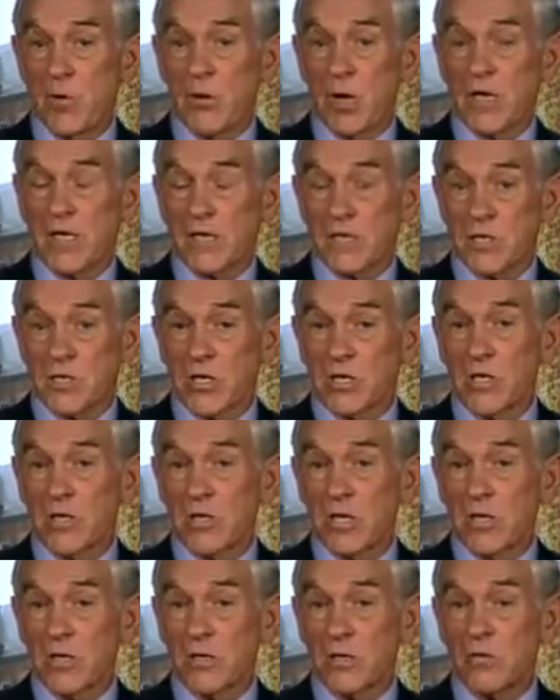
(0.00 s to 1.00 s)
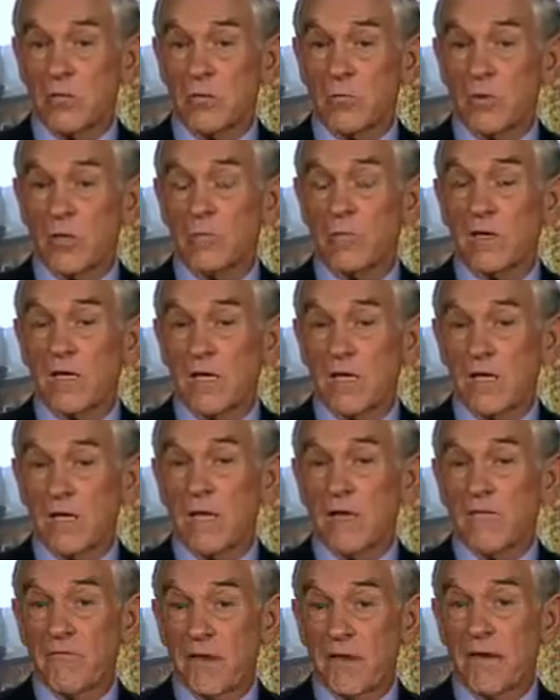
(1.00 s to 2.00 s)
People who are concerned would be
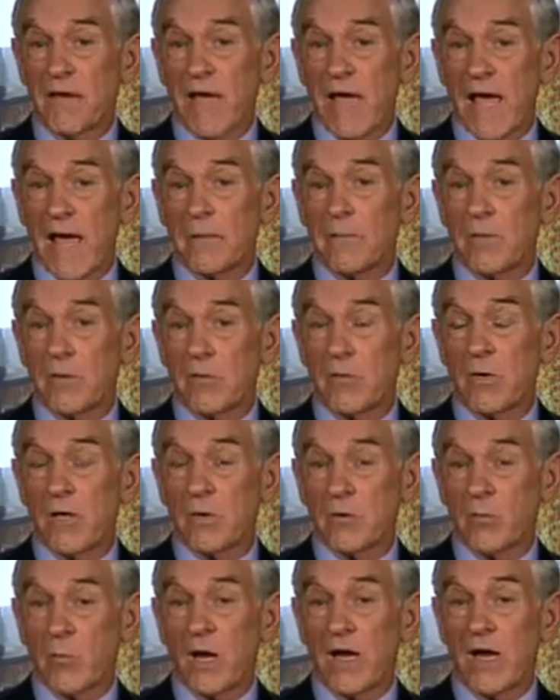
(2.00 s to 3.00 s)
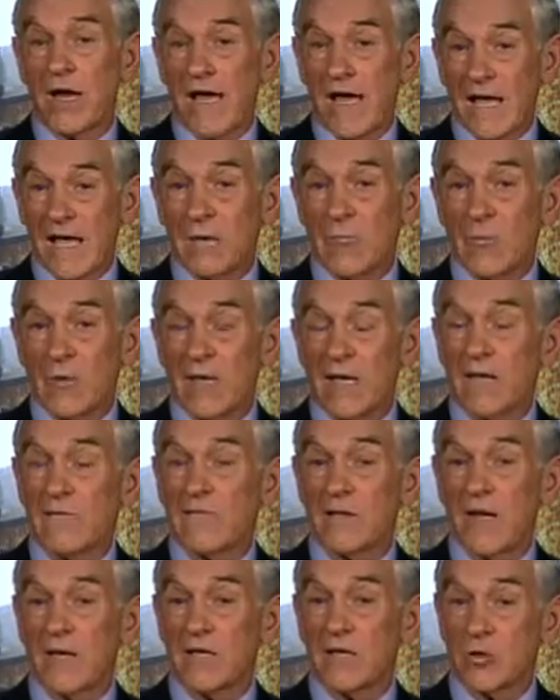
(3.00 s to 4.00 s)
very happy with what I would have
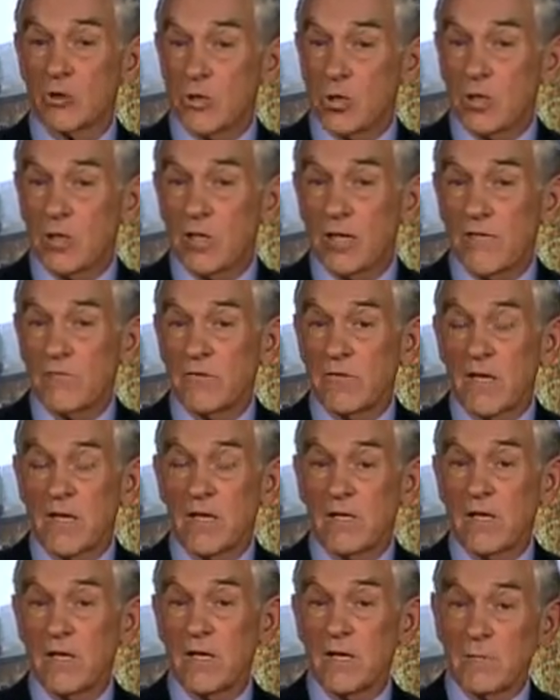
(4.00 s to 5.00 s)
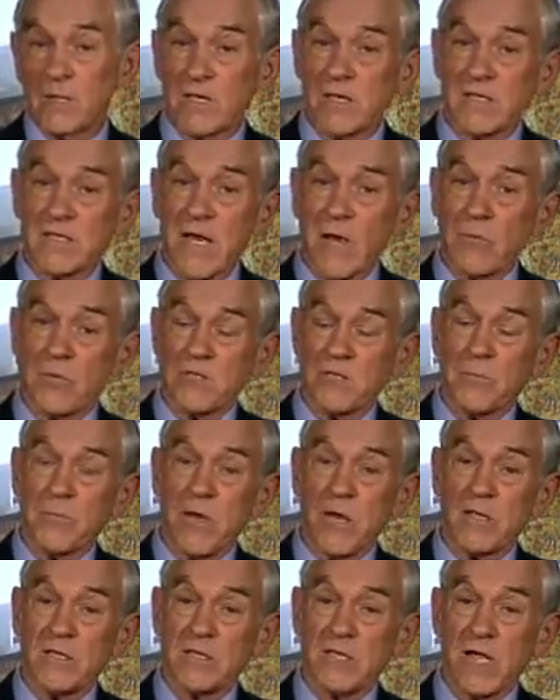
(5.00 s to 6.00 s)
done and should have done, because that was the
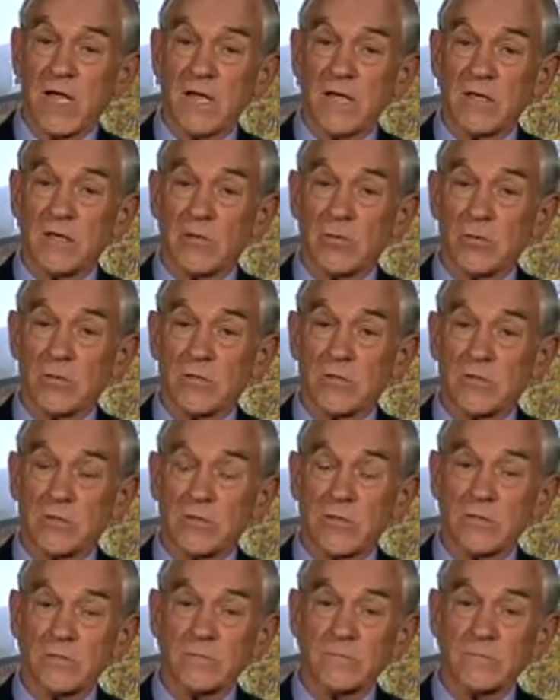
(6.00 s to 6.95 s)
policy I endorsed.